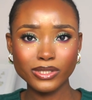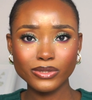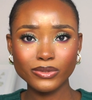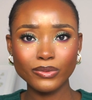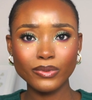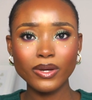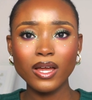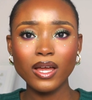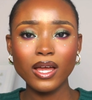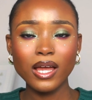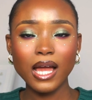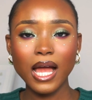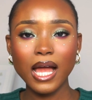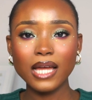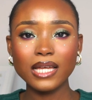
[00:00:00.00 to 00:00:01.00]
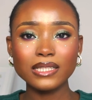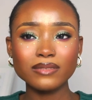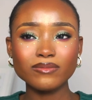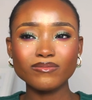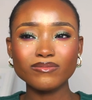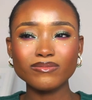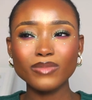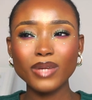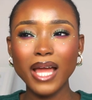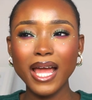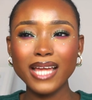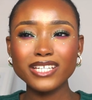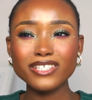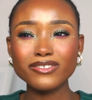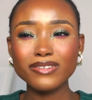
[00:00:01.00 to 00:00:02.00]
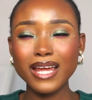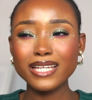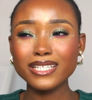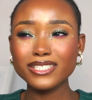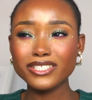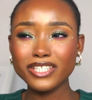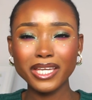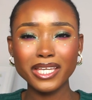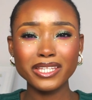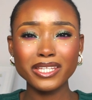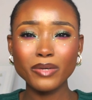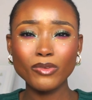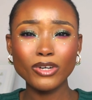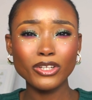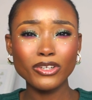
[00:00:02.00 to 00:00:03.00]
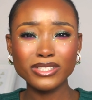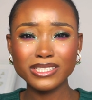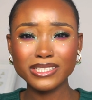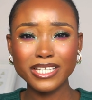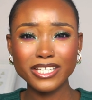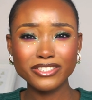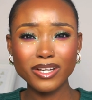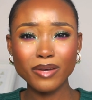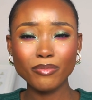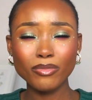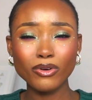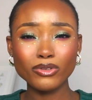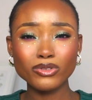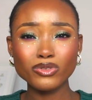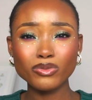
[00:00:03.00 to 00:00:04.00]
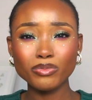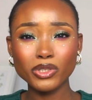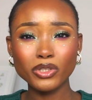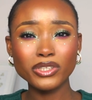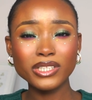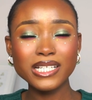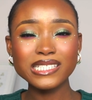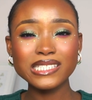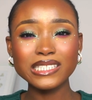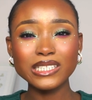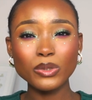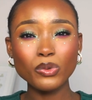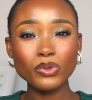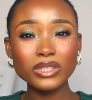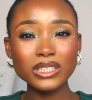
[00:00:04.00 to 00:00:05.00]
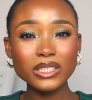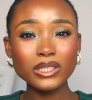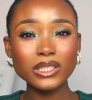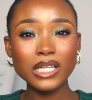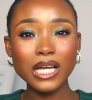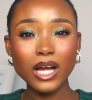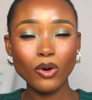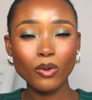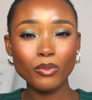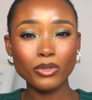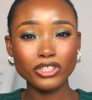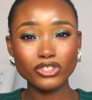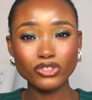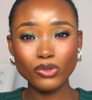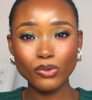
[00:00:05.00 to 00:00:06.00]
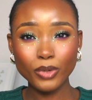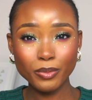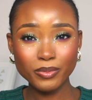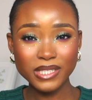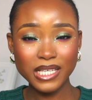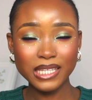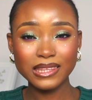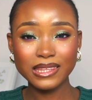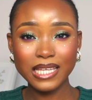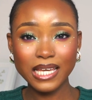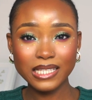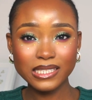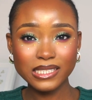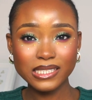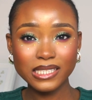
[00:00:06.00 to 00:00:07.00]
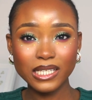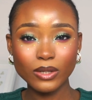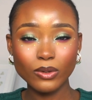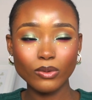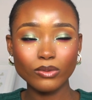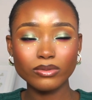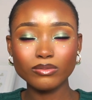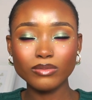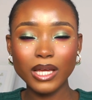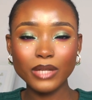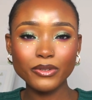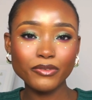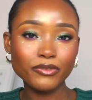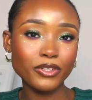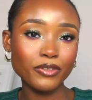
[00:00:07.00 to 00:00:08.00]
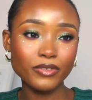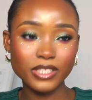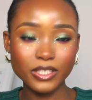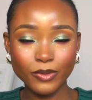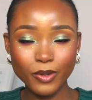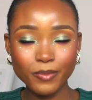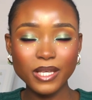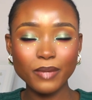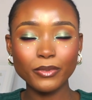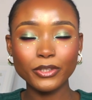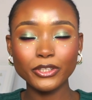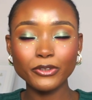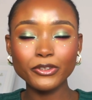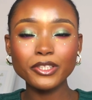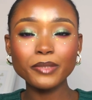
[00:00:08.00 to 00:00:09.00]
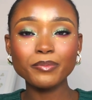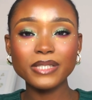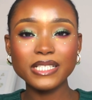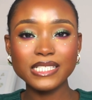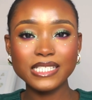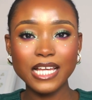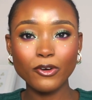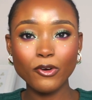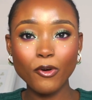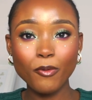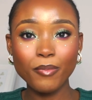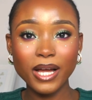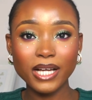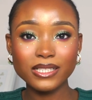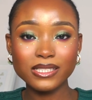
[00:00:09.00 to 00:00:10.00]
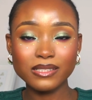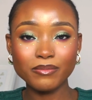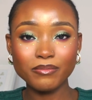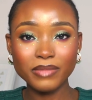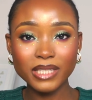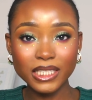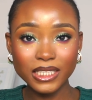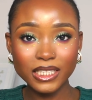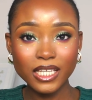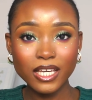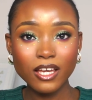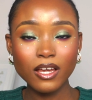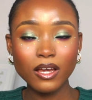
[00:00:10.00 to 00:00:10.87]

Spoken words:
So I tried checking them while I was in Nigeria, but to be honest, the only accommodation website that, I don't even know if it's a website, but the only place that got back to me